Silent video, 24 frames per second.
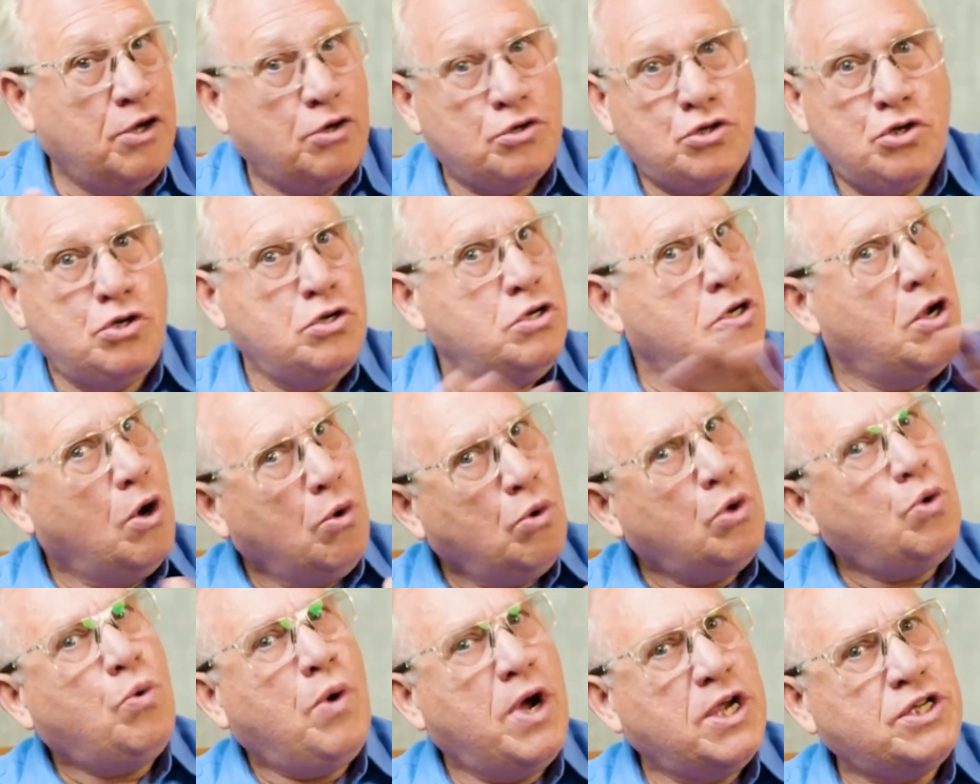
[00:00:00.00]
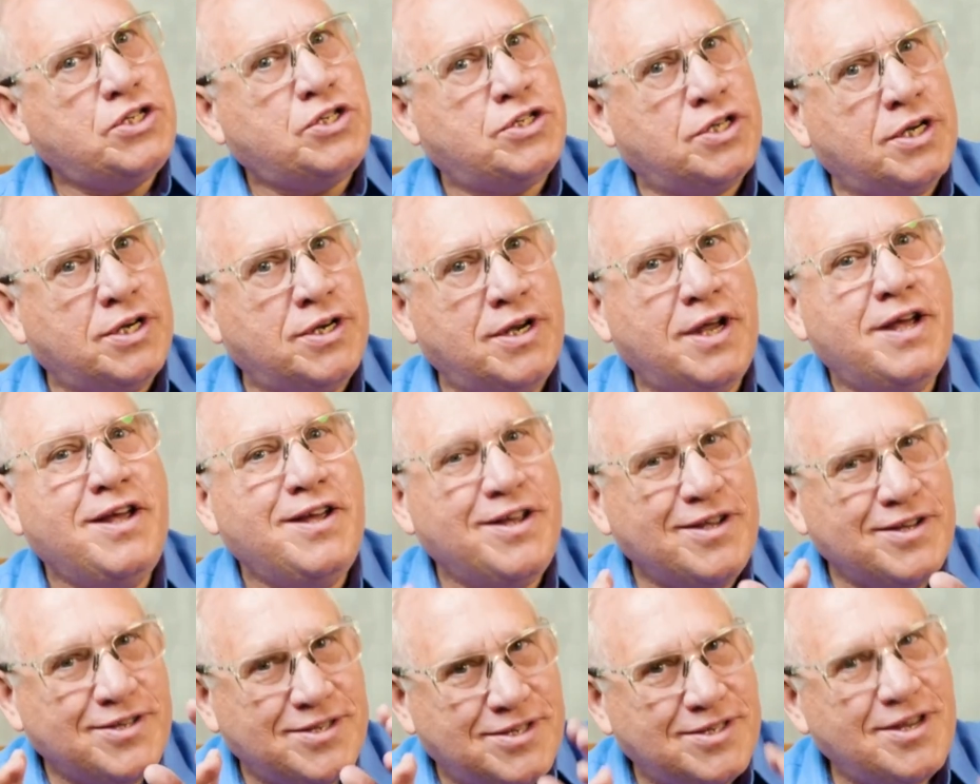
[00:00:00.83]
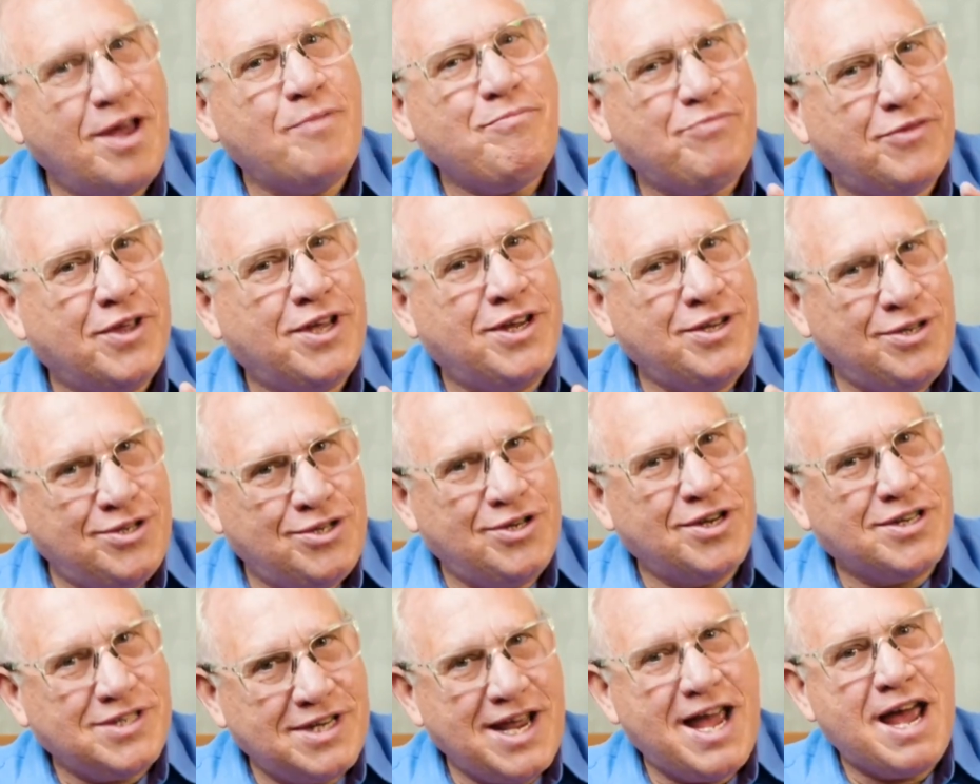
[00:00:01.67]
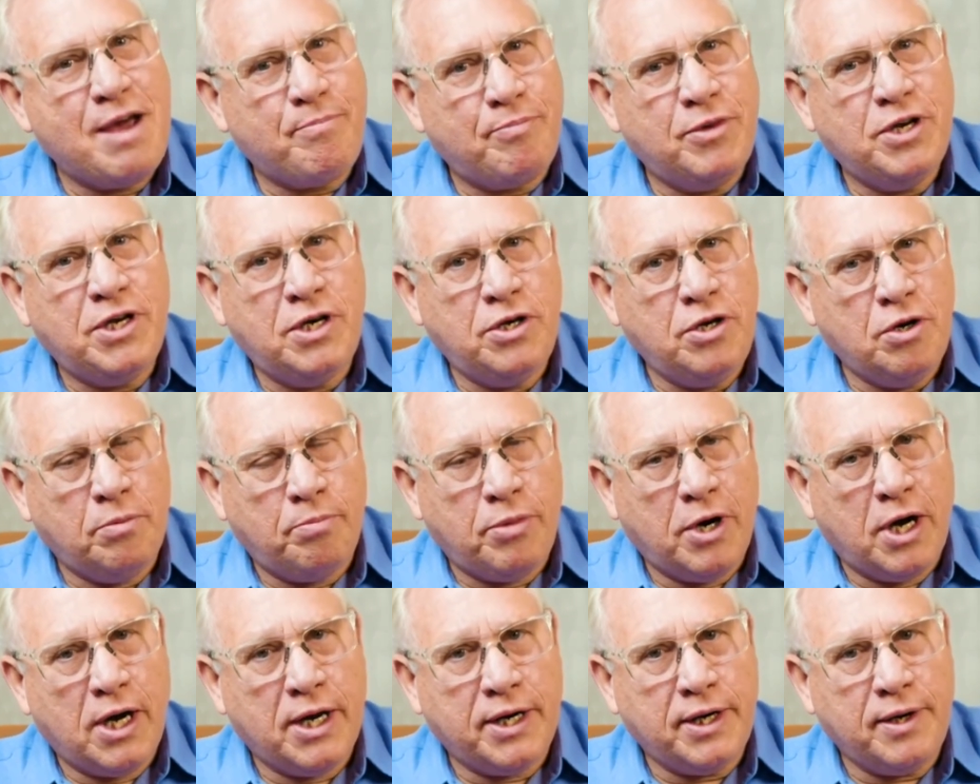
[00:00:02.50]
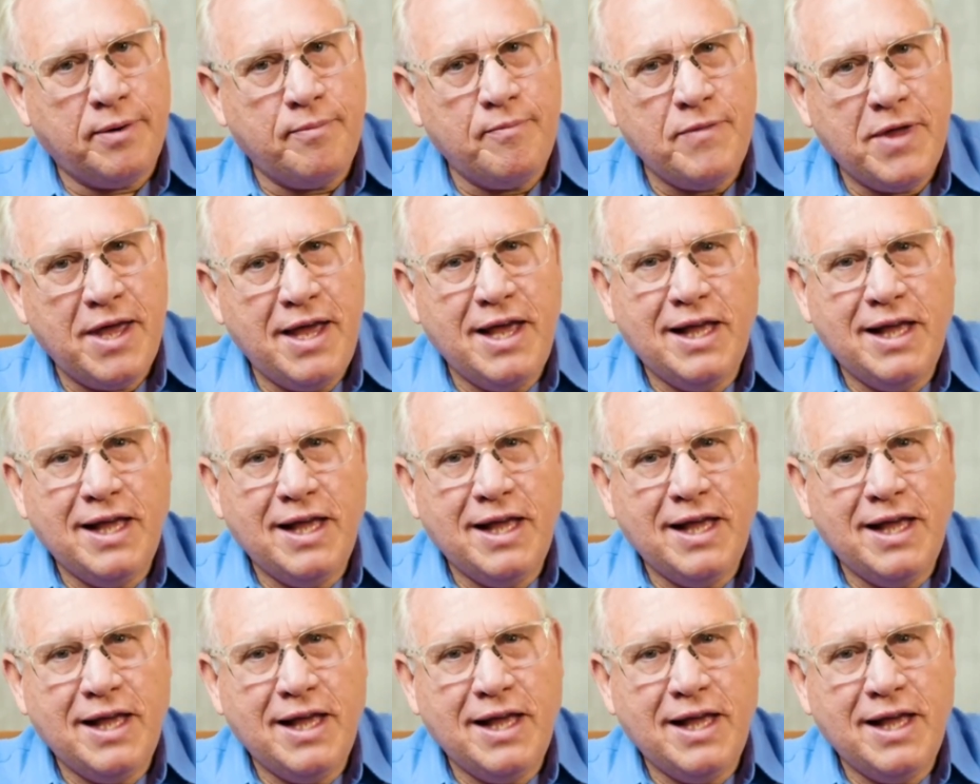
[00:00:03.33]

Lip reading: There's no question something just happened in your body.